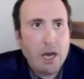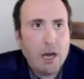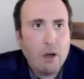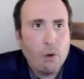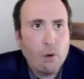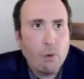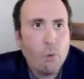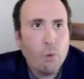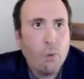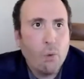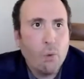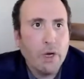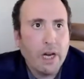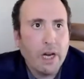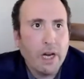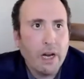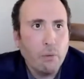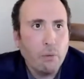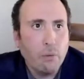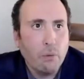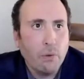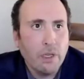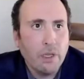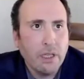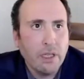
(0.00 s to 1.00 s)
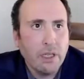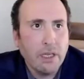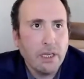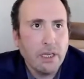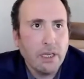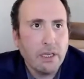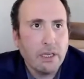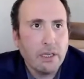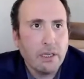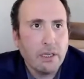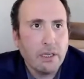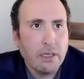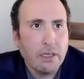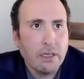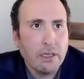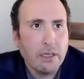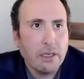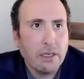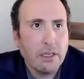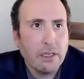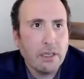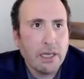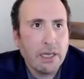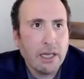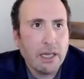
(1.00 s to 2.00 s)
What I really
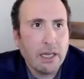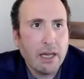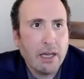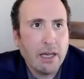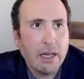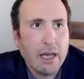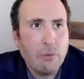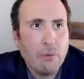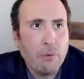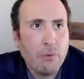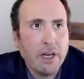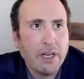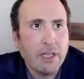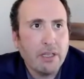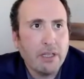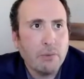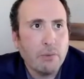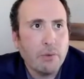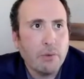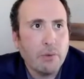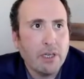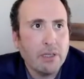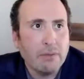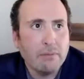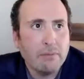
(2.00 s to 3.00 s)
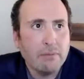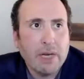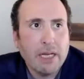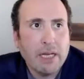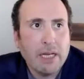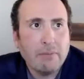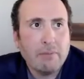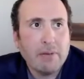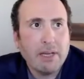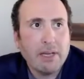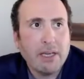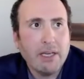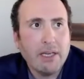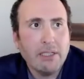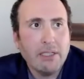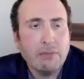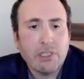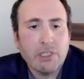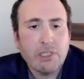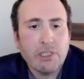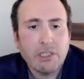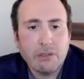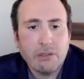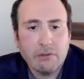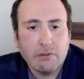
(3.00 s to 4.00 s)
like, I, I read it when my, my kids were
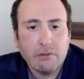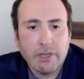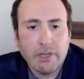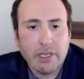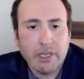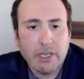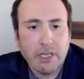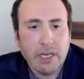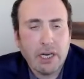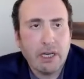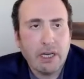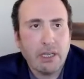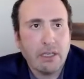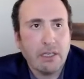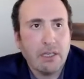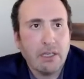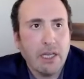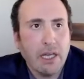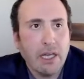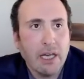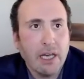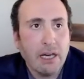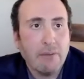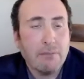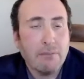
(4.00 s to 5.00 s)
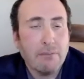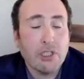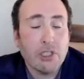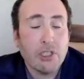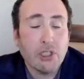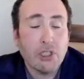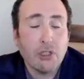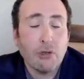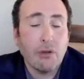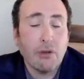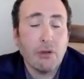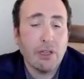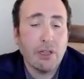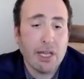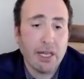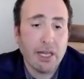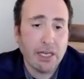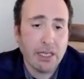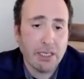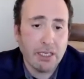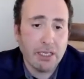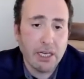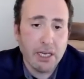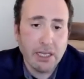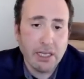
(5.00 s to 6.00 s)
still very young. And I'm so
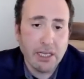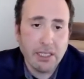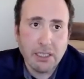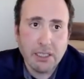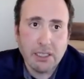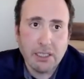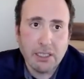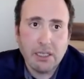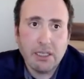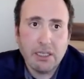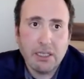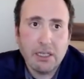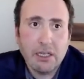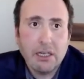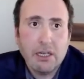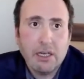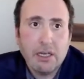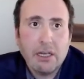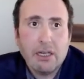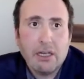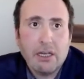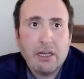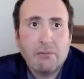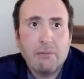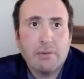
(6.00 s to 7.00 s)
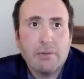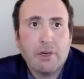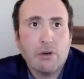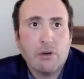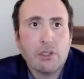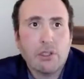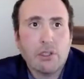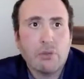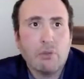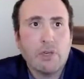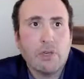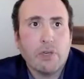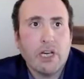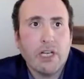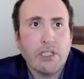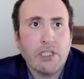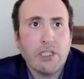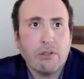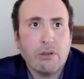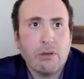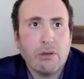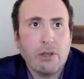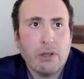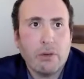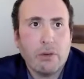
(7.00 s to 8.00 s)
lucky that I did because what I
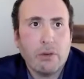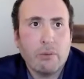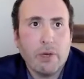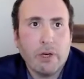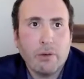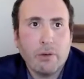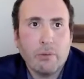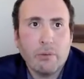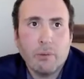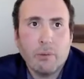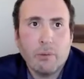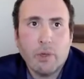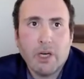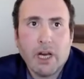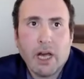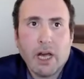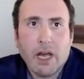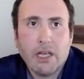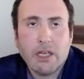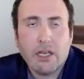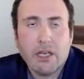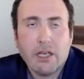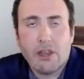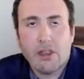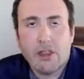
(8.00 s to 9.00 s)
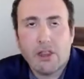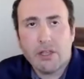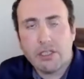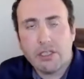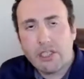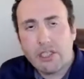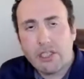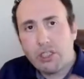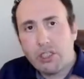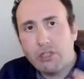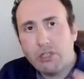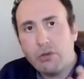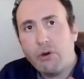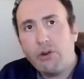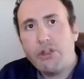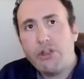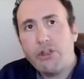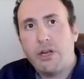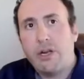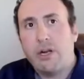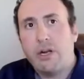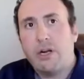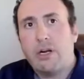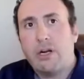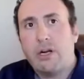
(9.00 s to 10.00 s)
saw, what, what I saw
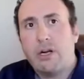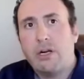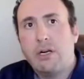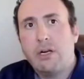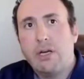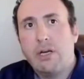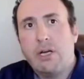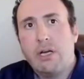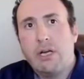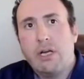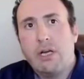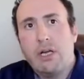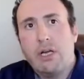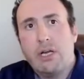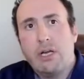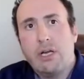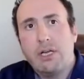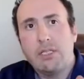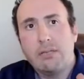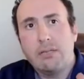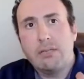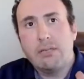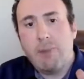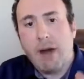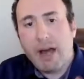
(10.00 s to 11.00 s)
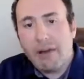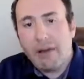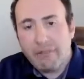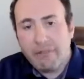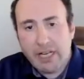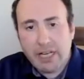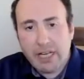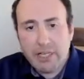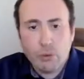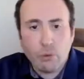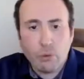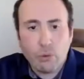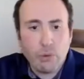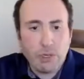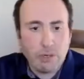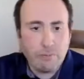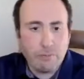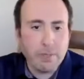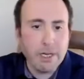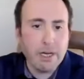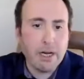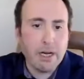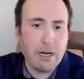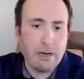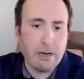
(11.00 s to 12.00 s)
there is the Buffett I don't want to
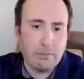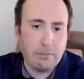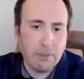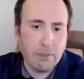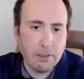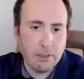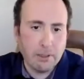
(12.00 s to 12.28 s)
become.